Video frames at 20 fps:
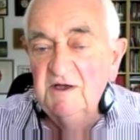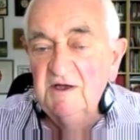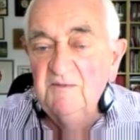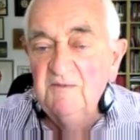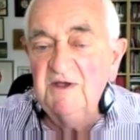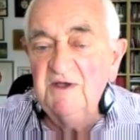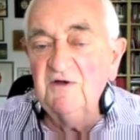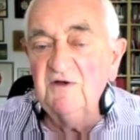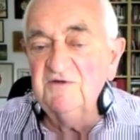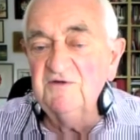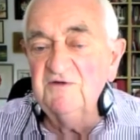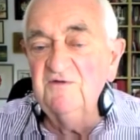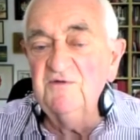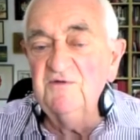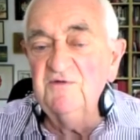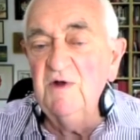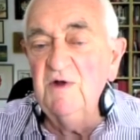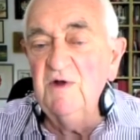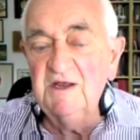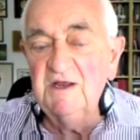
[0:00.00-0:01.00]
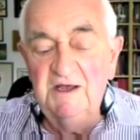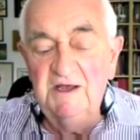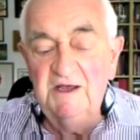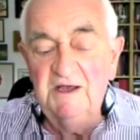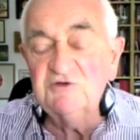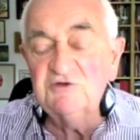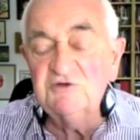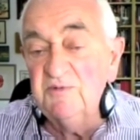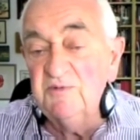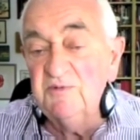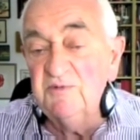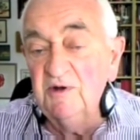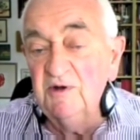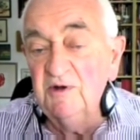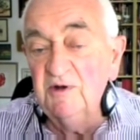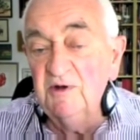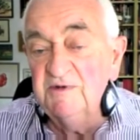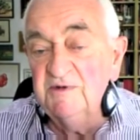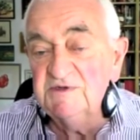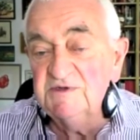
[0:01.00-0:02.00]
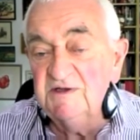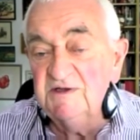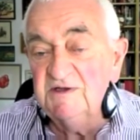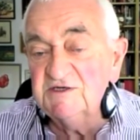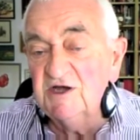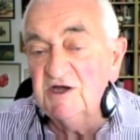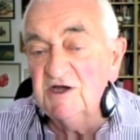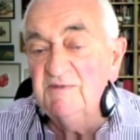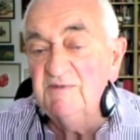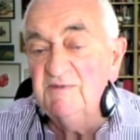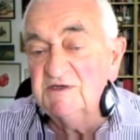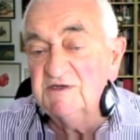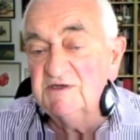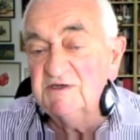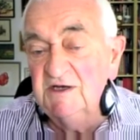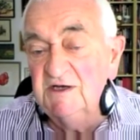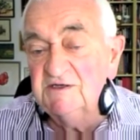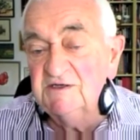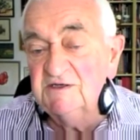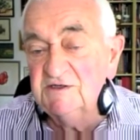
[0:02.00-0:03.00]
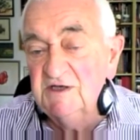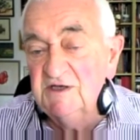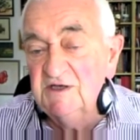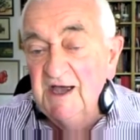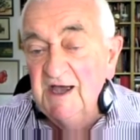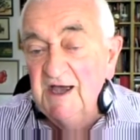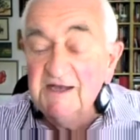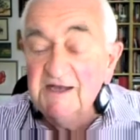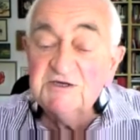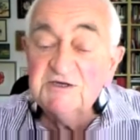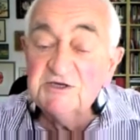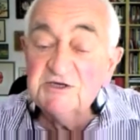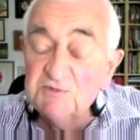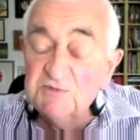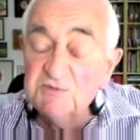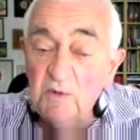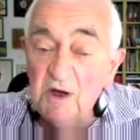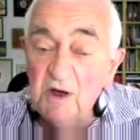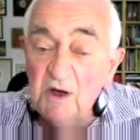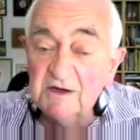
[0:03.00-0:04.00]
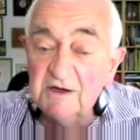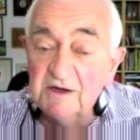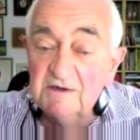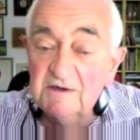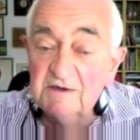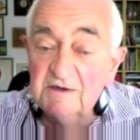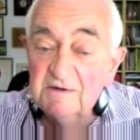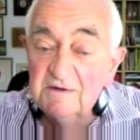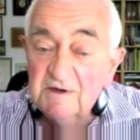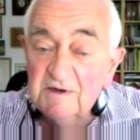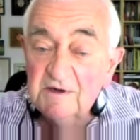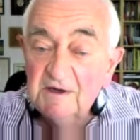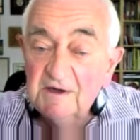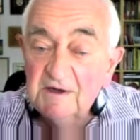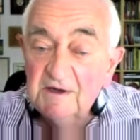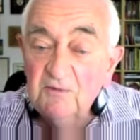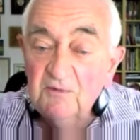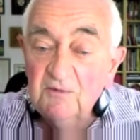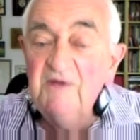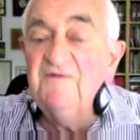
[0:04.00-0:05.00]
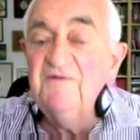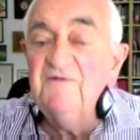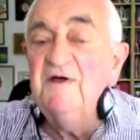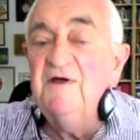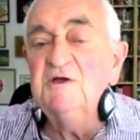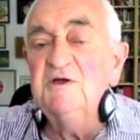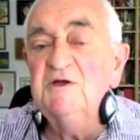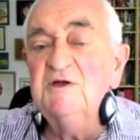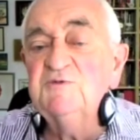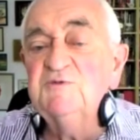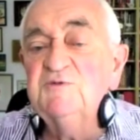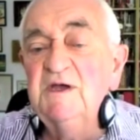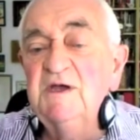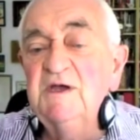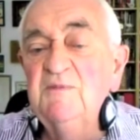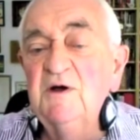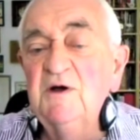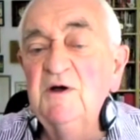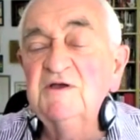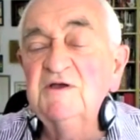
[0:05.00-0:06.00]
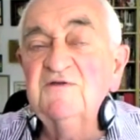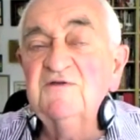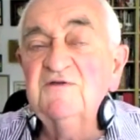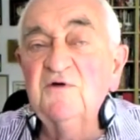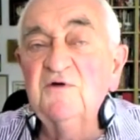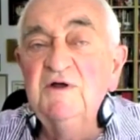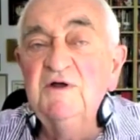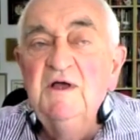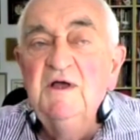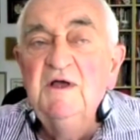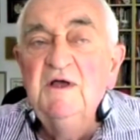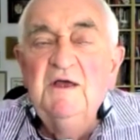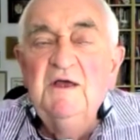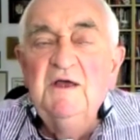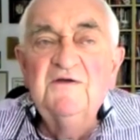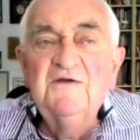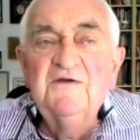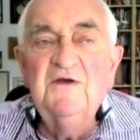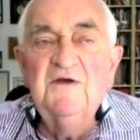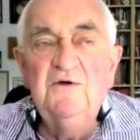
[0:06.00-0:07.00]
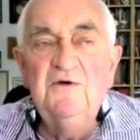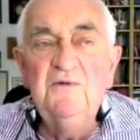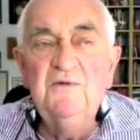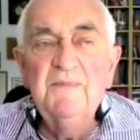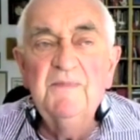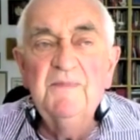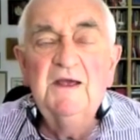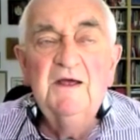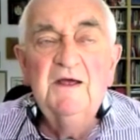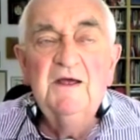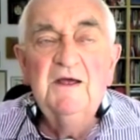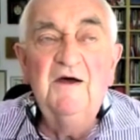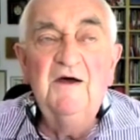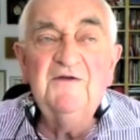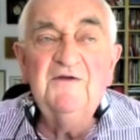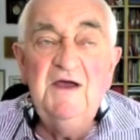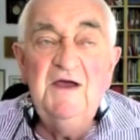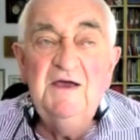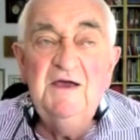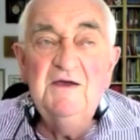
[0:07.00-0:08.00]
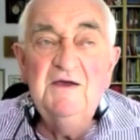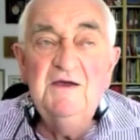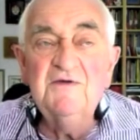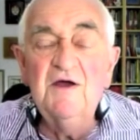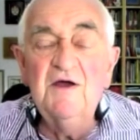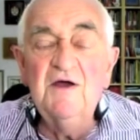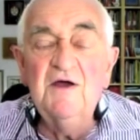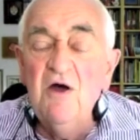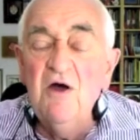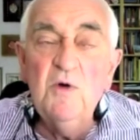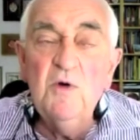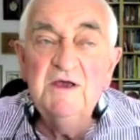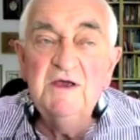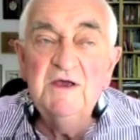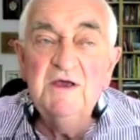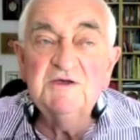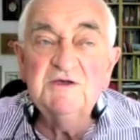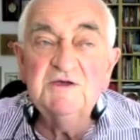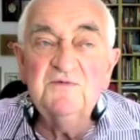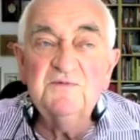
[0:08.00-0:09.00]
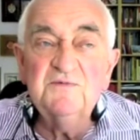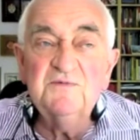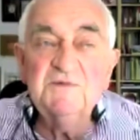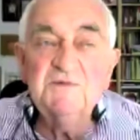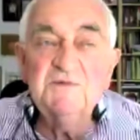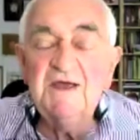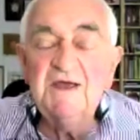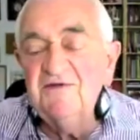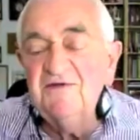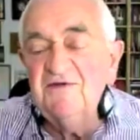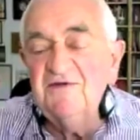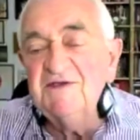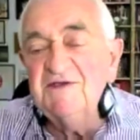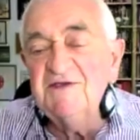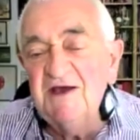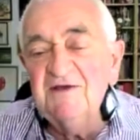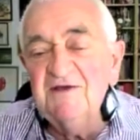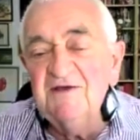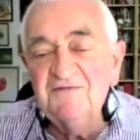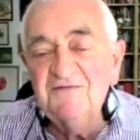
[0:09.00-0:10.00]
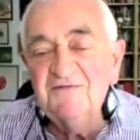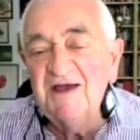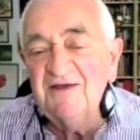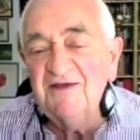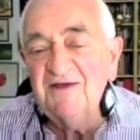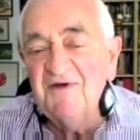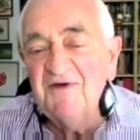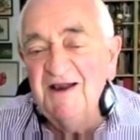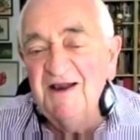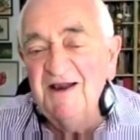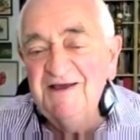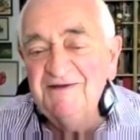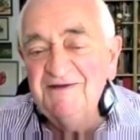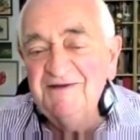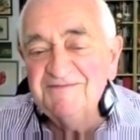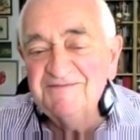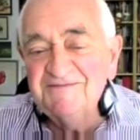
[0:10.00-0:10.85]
because of the regulatory problems and the time it takes. And it's a small market. We found much bigger markets for it. So I say there are ways of digging things out of Death Valley,